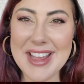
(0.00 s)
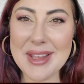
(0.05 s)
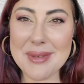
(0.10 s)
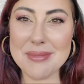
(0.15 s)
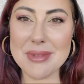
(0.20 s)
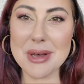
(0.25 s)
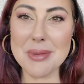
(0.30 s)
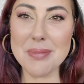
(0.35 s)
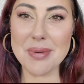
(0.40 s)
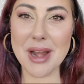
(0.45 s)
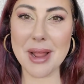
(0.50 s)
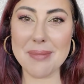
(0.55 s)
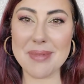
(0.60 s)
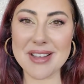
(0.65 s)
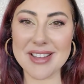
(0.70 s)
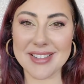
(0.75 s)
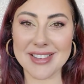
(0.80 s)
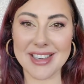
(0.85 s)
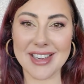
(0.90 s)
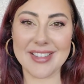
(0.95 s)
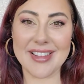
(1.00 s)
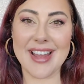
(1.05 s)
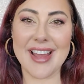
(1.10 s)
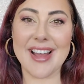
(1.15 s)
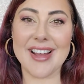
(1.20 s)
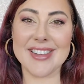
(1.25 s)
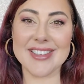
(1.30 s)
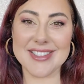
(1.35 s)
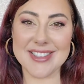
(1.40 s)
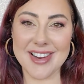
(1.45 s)
Meal prep and cleaning the
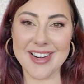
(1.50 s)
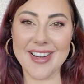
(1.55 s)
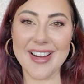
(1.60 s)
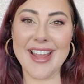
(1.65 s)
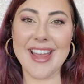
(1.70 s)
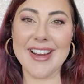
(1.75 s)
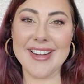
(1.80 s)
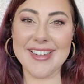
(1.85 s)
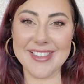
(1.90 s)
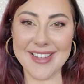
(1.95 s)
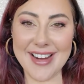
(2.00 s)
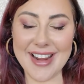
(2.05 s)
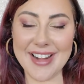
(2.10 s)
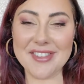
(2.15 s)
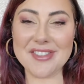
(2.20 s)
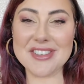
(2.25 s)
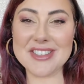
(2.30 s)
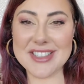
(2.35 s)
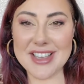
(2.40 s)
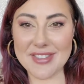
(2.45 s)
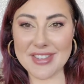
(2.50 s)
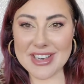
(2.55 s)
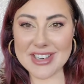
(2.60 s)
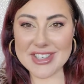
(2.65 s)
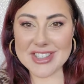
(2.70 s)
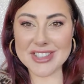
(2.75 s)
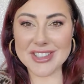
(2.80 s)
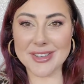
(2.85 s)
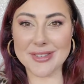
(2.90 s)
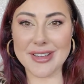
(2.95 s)
house. All right, all right. Everyone's having a
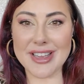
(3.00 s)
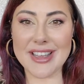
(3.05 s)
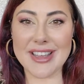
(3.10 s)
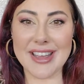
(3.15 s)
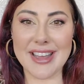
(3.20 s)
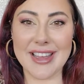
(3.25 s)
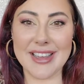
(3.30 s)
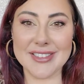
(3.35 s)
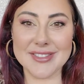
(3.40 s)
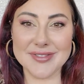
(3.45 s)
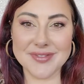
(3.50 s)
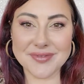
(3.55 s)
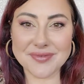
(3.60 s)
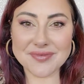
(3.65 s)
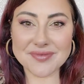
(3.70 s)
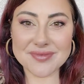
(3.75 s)
chill weekend.